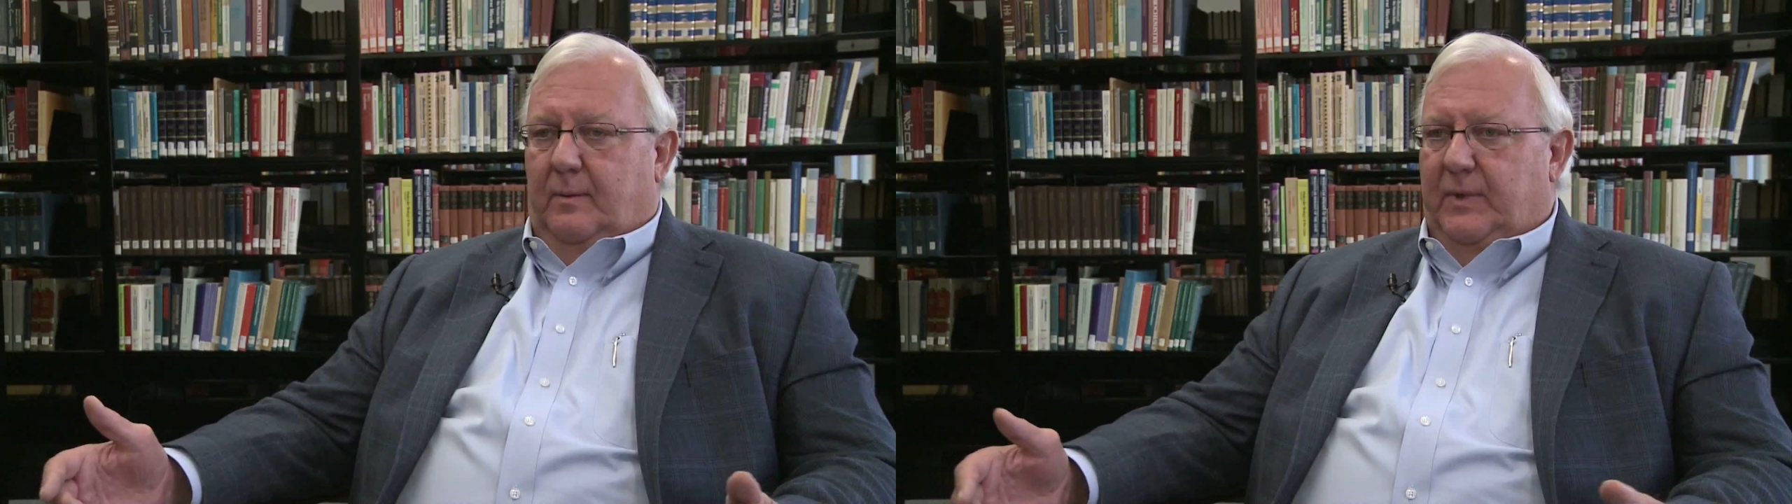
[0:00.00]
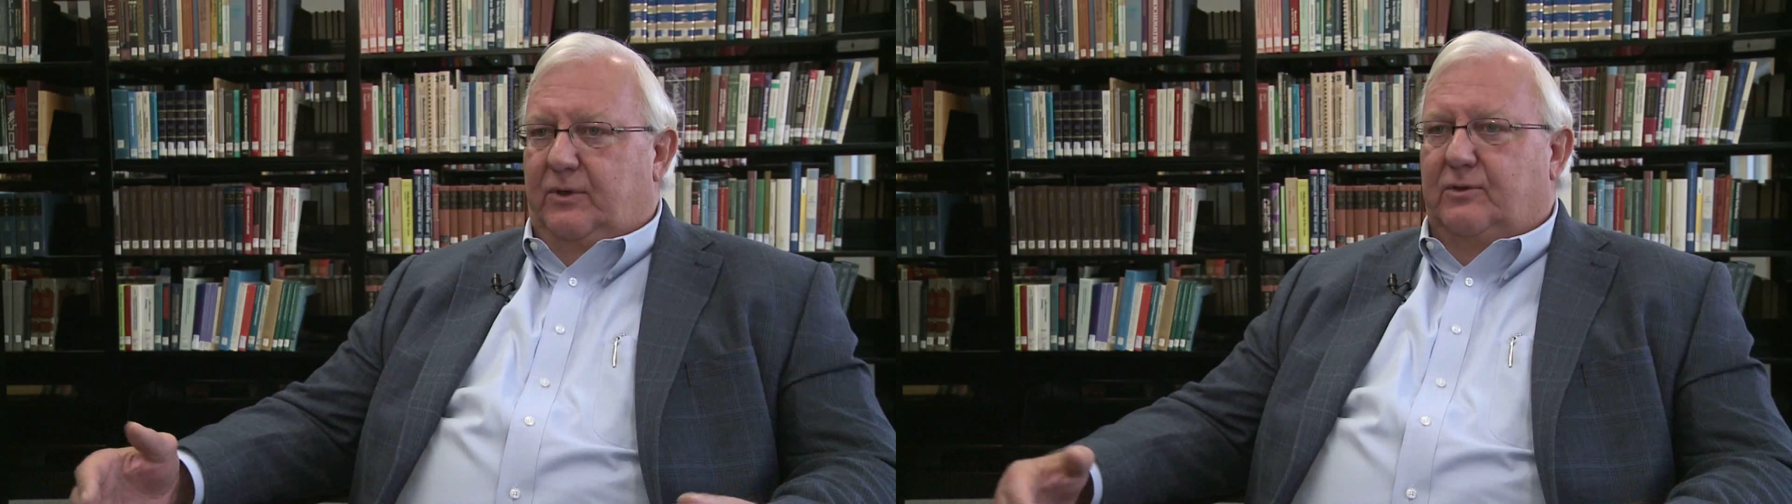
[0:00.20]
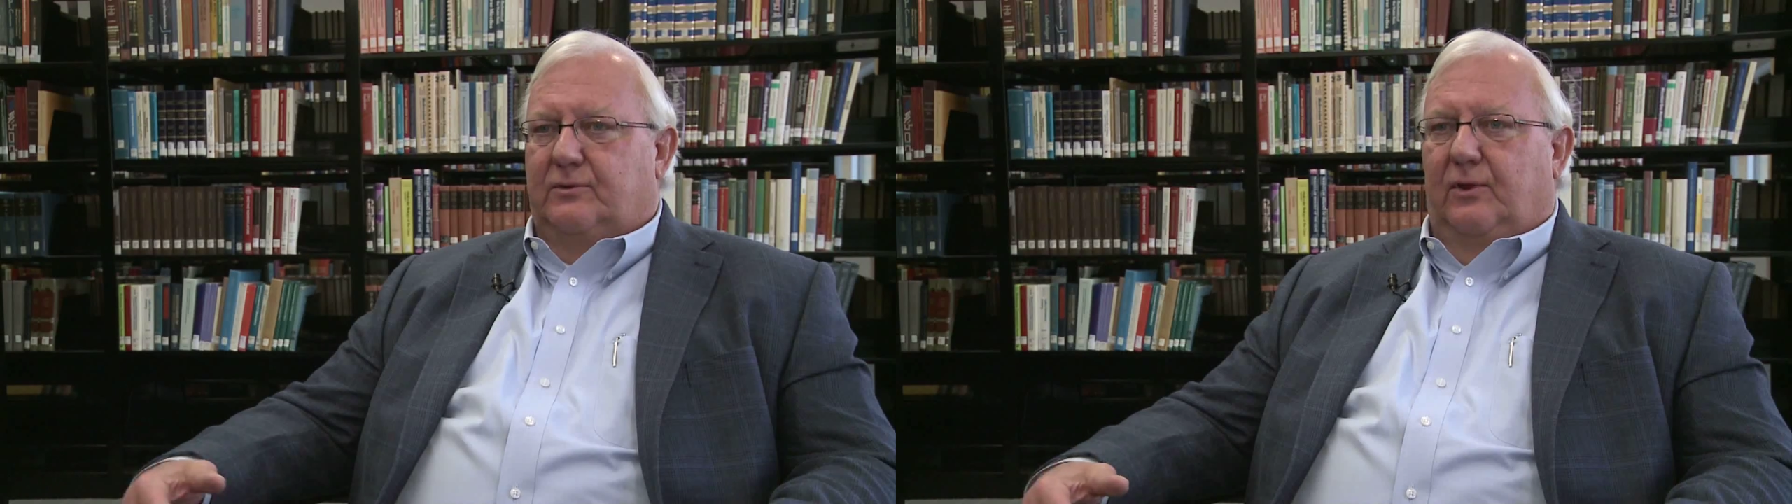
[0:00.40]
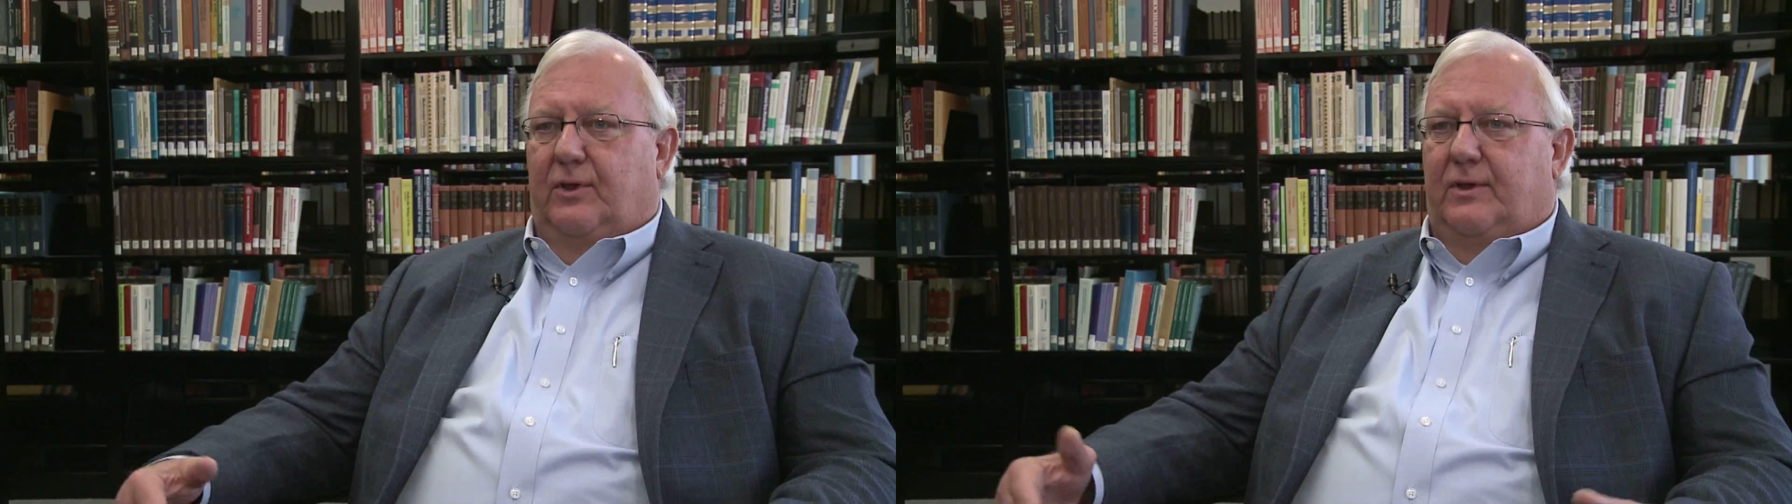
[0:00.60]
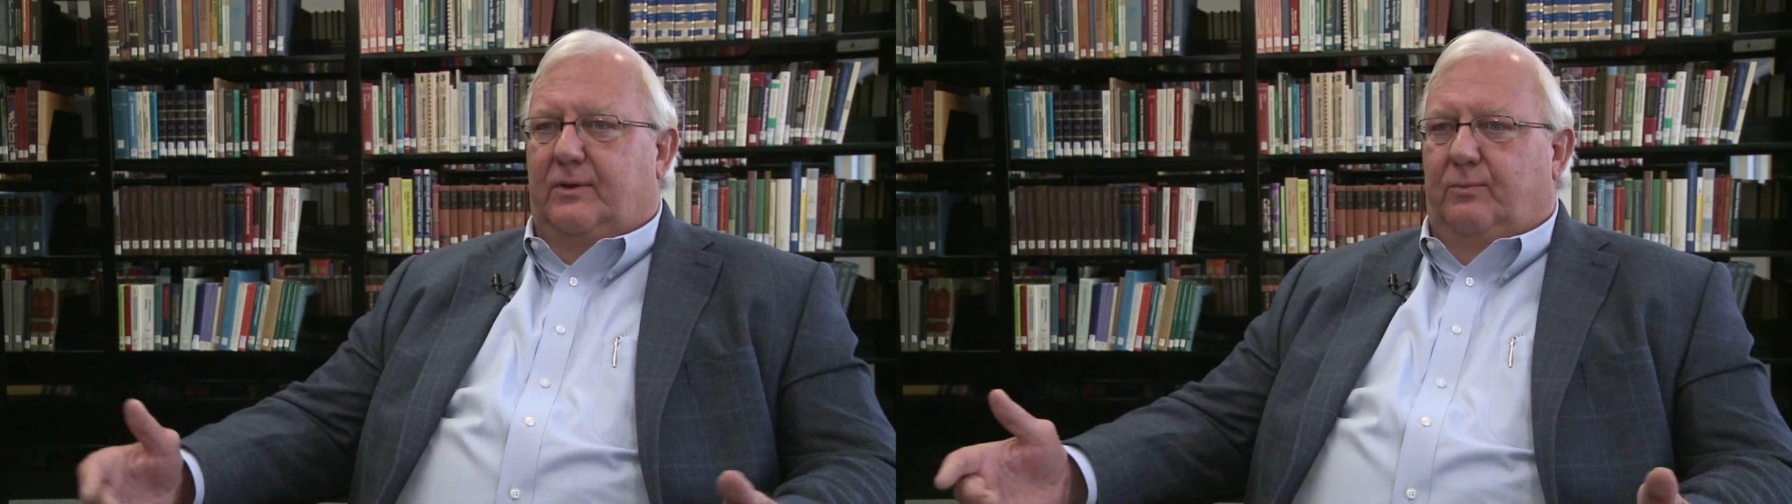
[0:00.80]
I mean, just
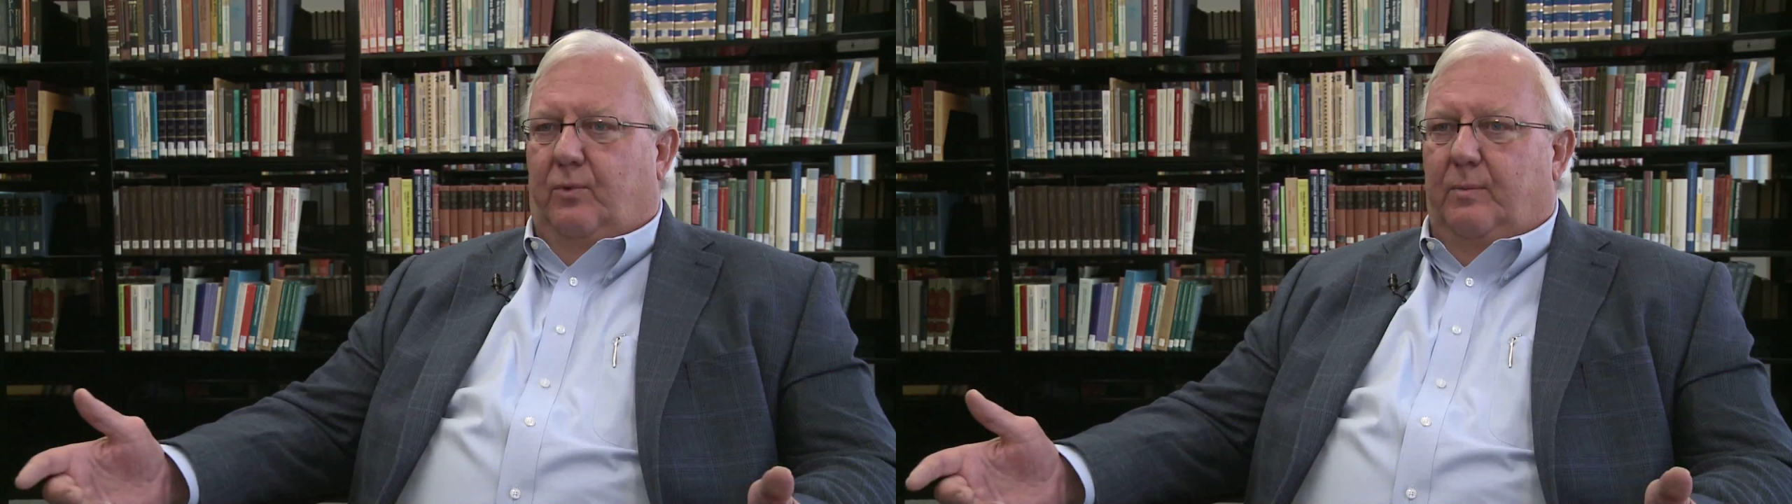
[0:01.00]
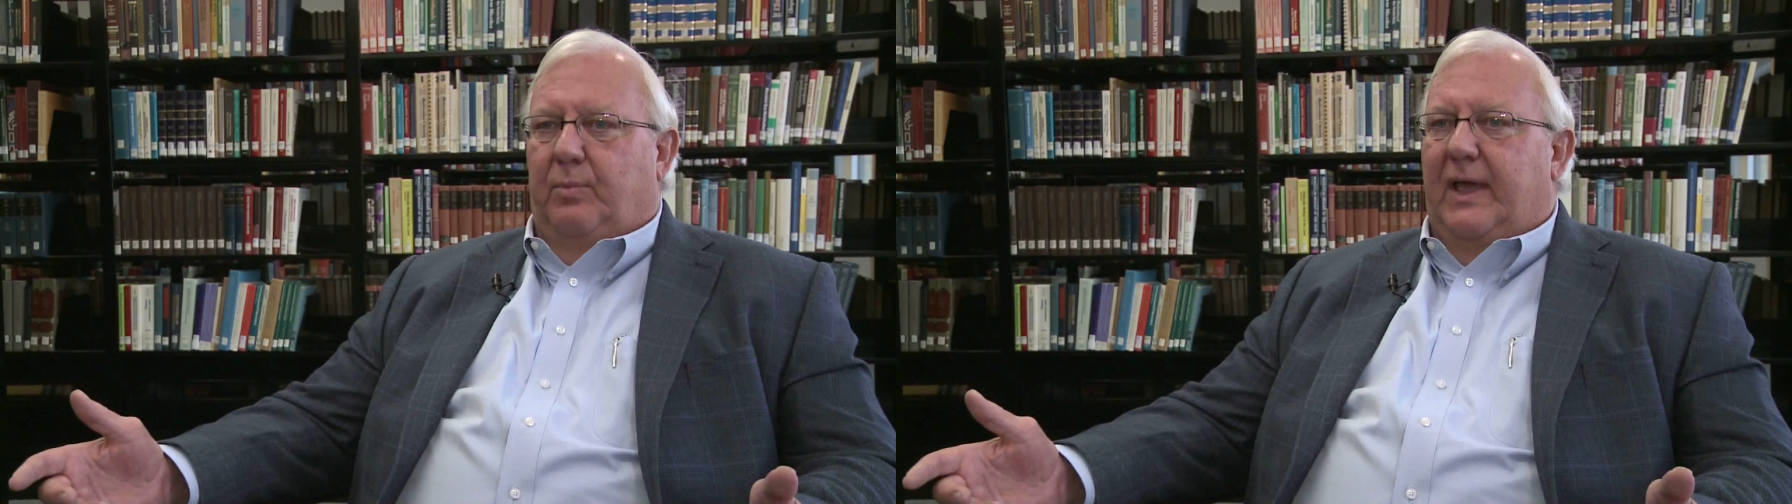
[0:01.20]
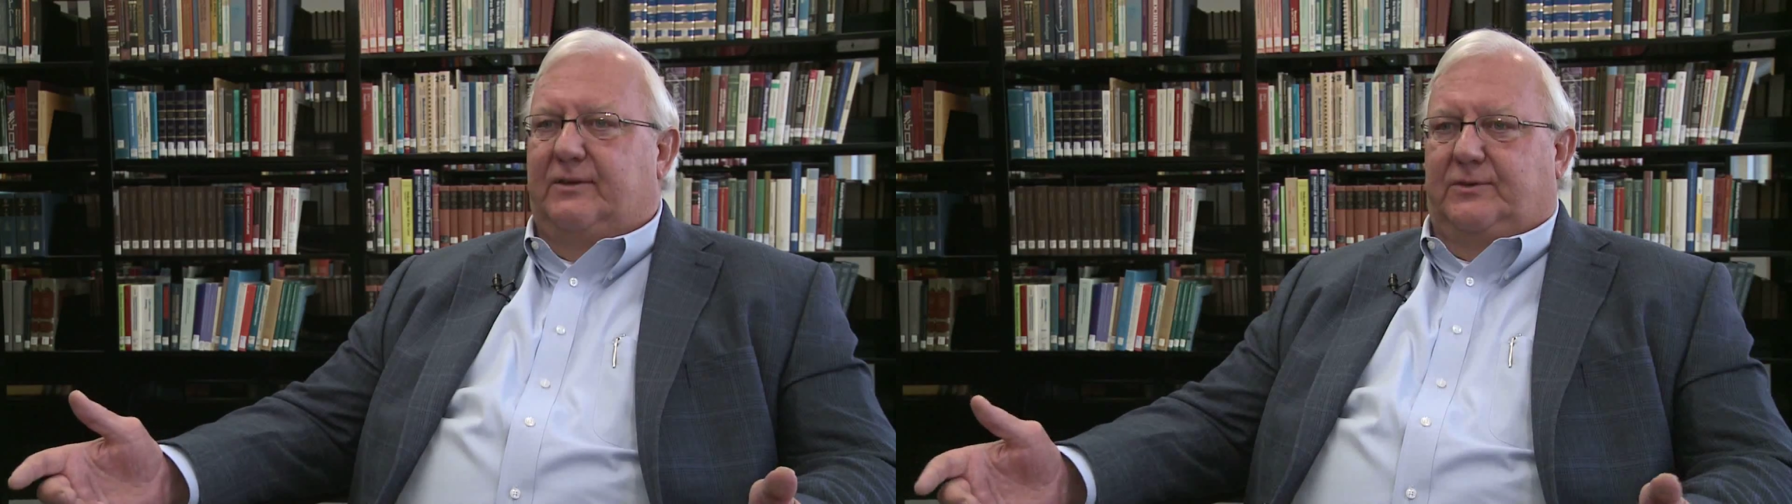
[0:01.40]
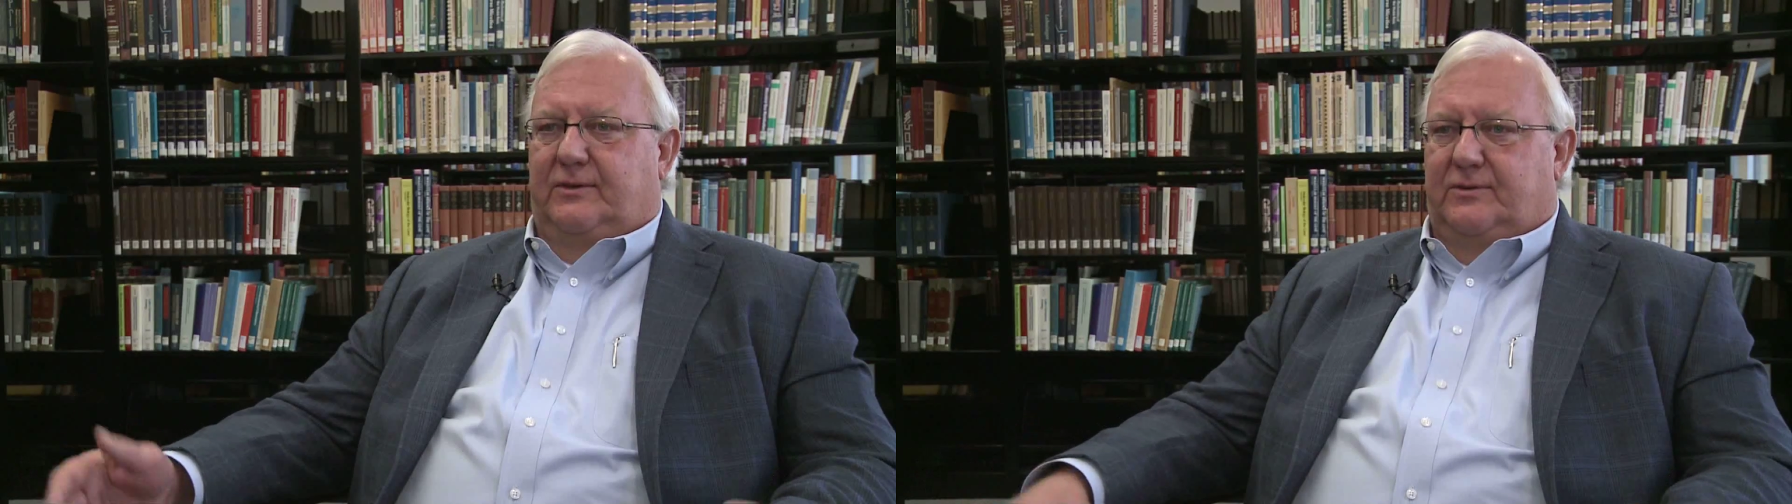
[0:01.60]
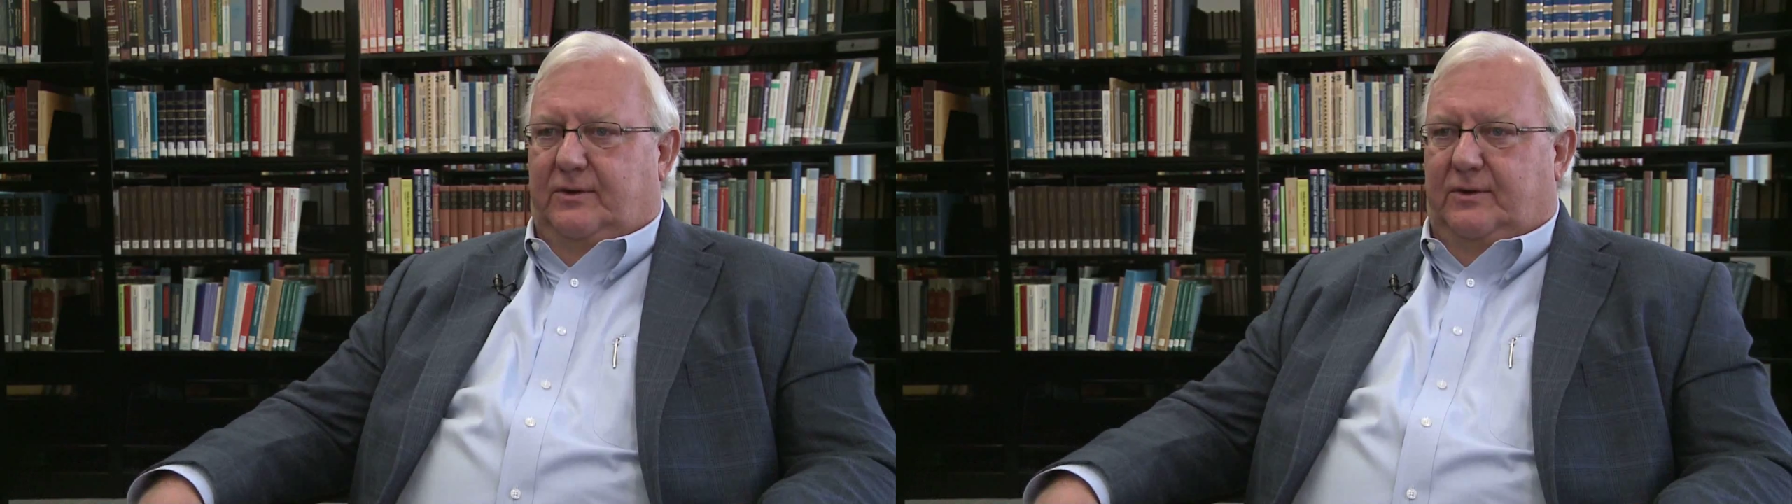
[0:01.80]
look at where plastics